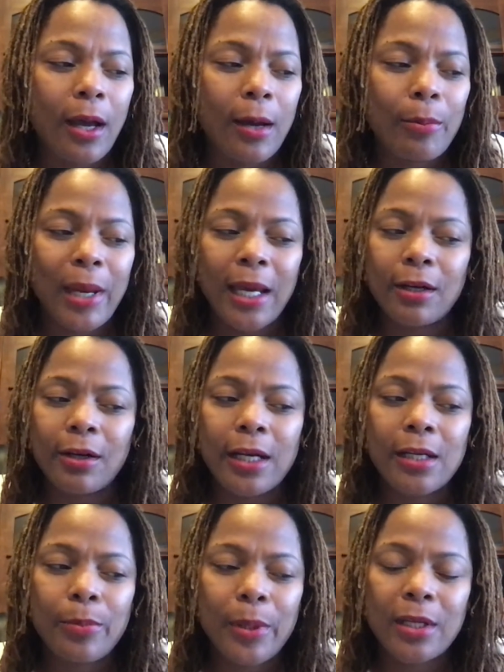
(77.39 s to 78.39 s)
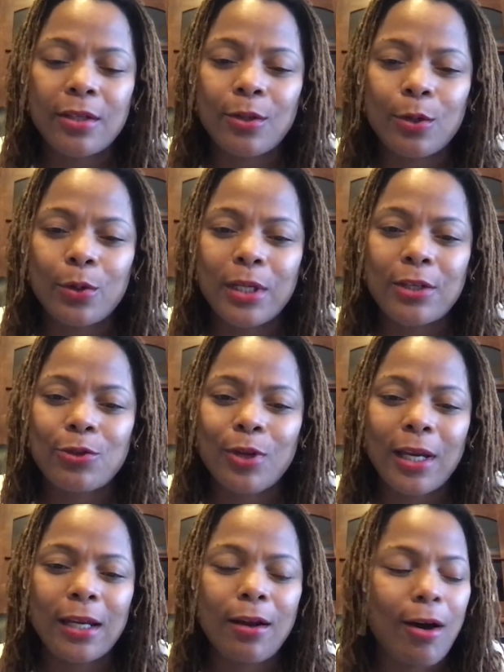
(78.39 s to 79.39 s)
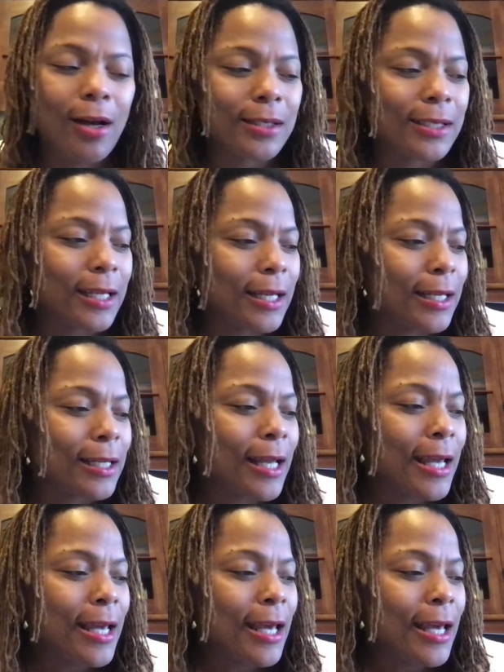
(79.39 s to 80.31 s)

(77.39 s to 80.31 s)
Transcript: Manor Independent School District in Austin,